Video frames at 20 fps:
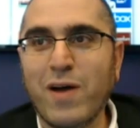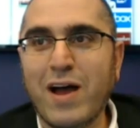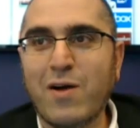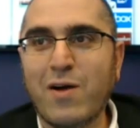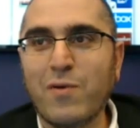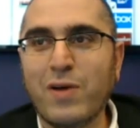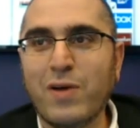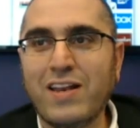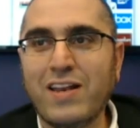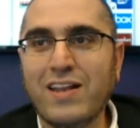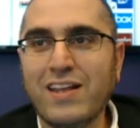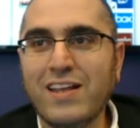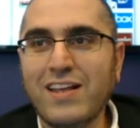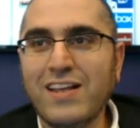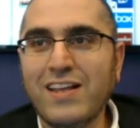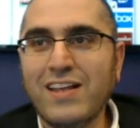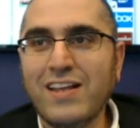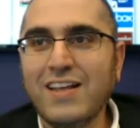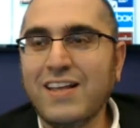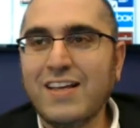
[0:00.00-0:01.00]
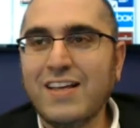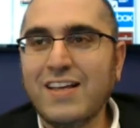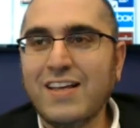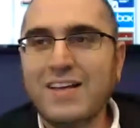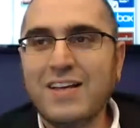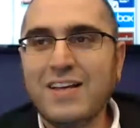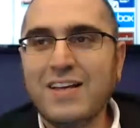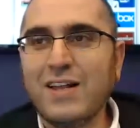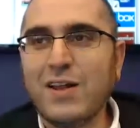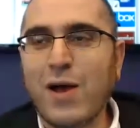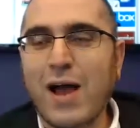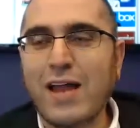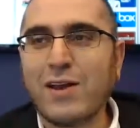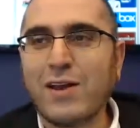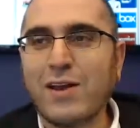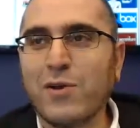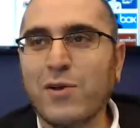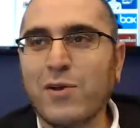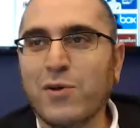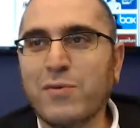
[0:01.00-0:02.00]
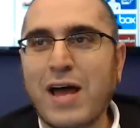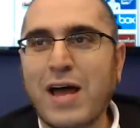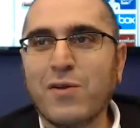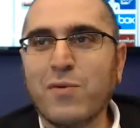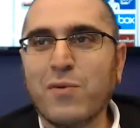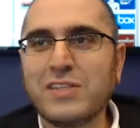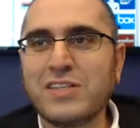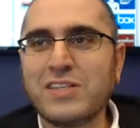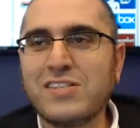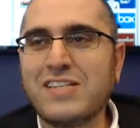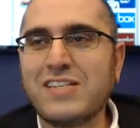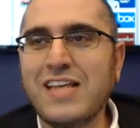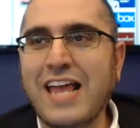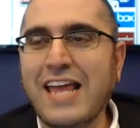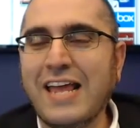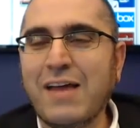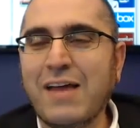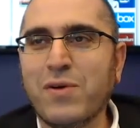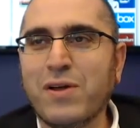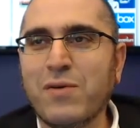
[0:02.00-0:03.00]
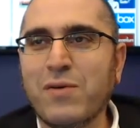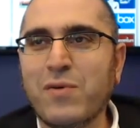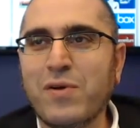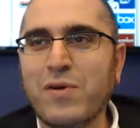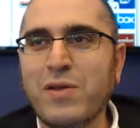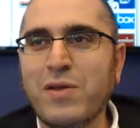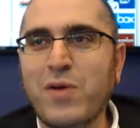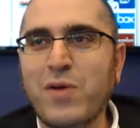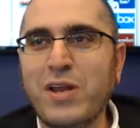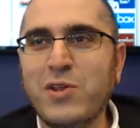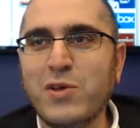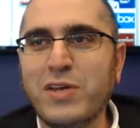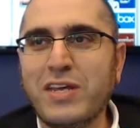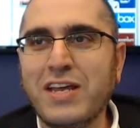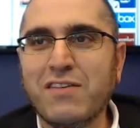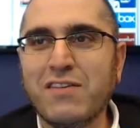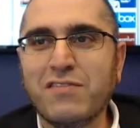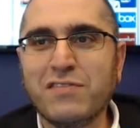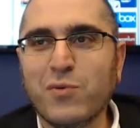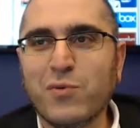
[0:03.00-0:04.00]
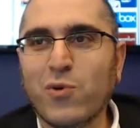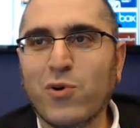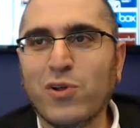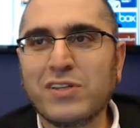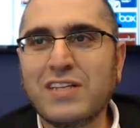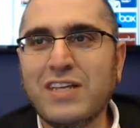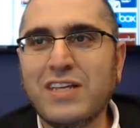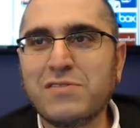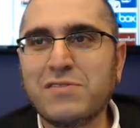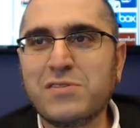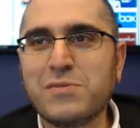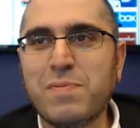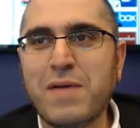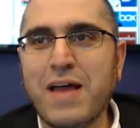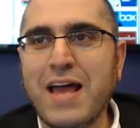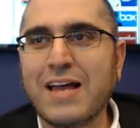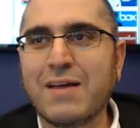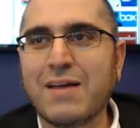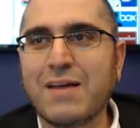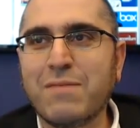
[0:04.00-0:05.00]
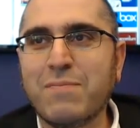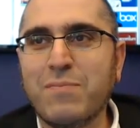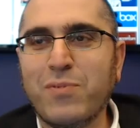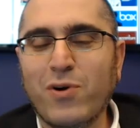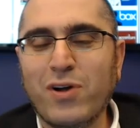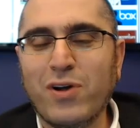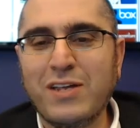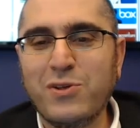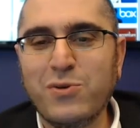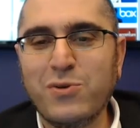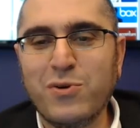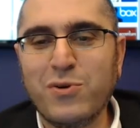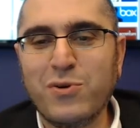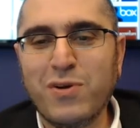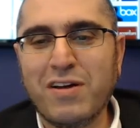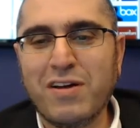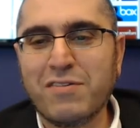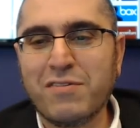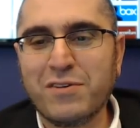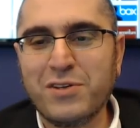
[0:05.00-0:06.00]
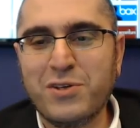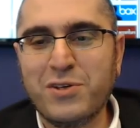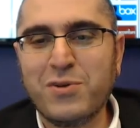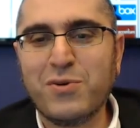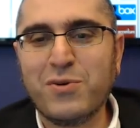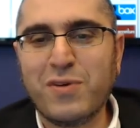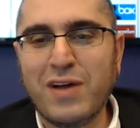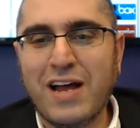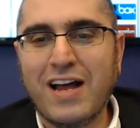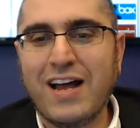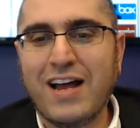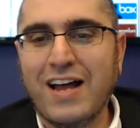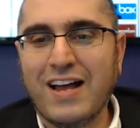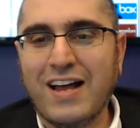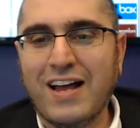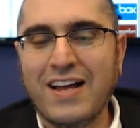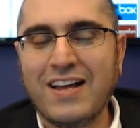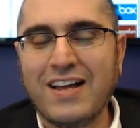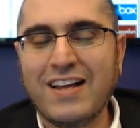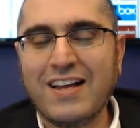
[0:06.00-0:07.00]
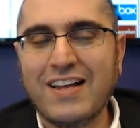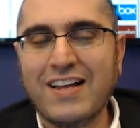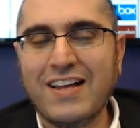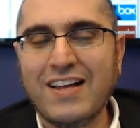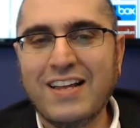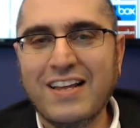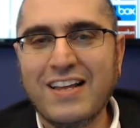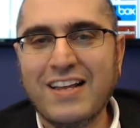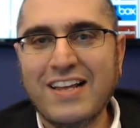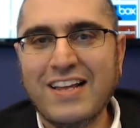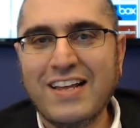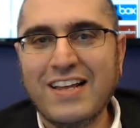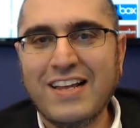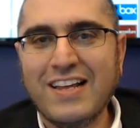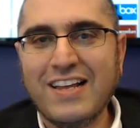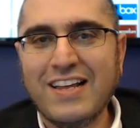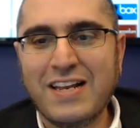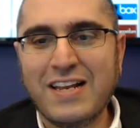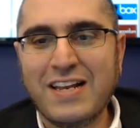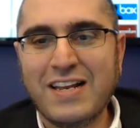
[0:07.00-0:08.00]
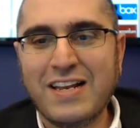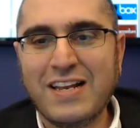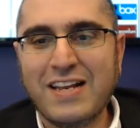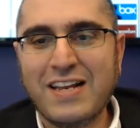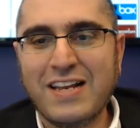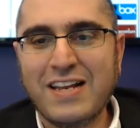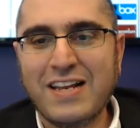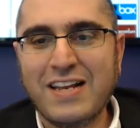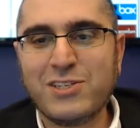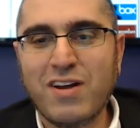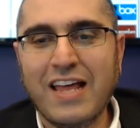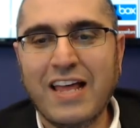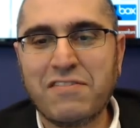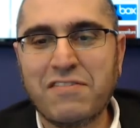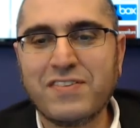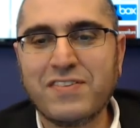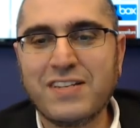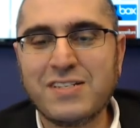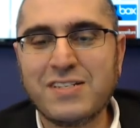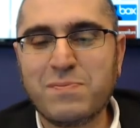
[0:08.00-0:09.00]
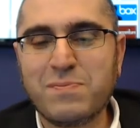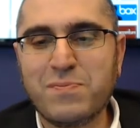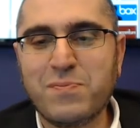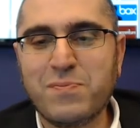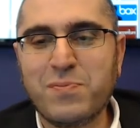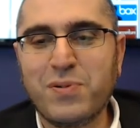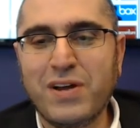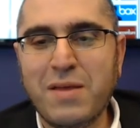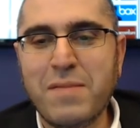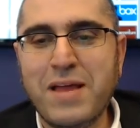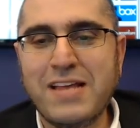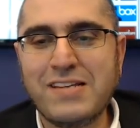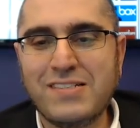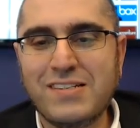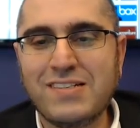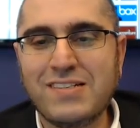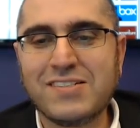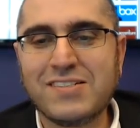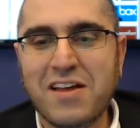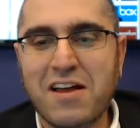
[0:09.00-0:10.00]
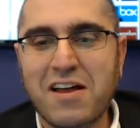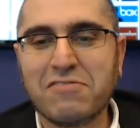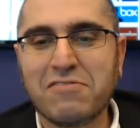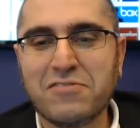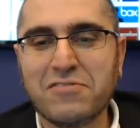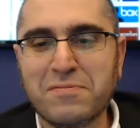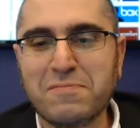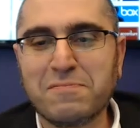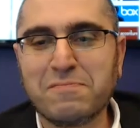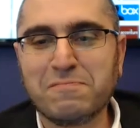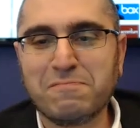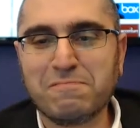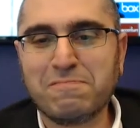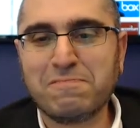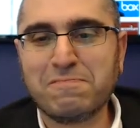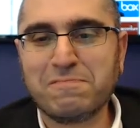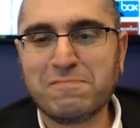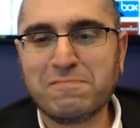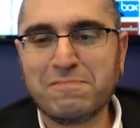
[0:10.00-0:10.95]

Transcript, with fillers: that. Wow, when you know, I don't know, I don't know what to say. When, when you give, the world gives back. Boy, you uh, you uh, had an extraordinary life. This is pretty amazing stuff. I